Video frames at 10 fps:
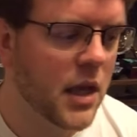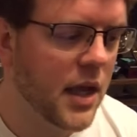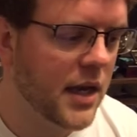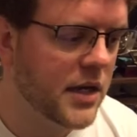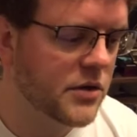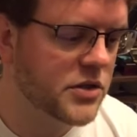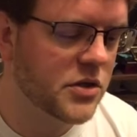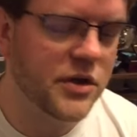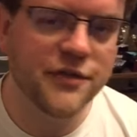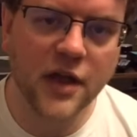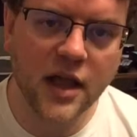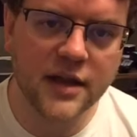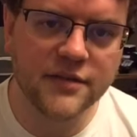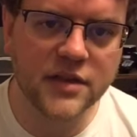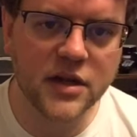And here's
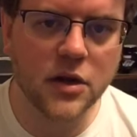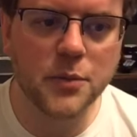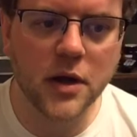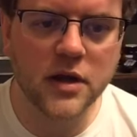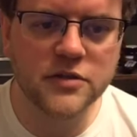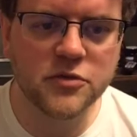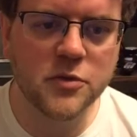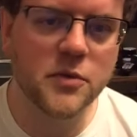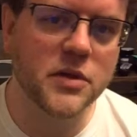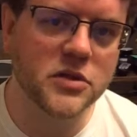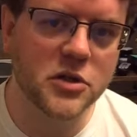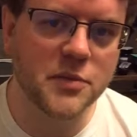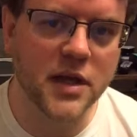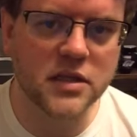35, and then I'll pause for a moment and turn back